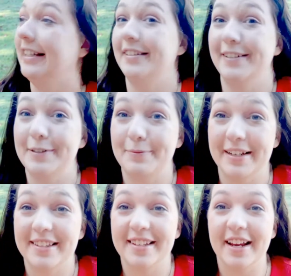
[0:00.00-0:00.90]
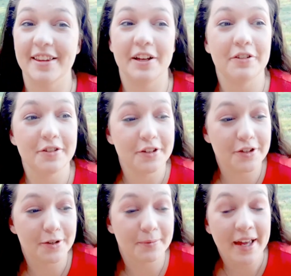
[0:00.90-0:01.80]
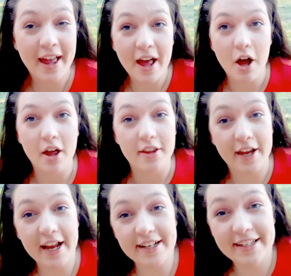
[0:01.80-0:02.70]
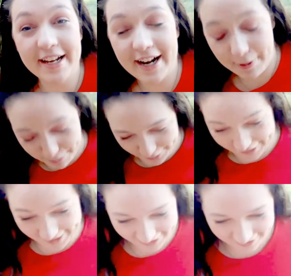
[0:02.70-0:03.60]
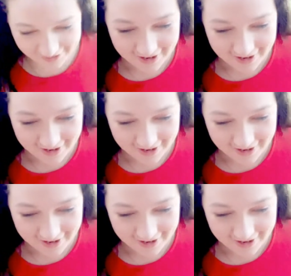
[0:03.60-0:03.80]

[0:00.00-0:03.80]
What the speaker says: that sounds weird saying that on YouTube. They ended up putting it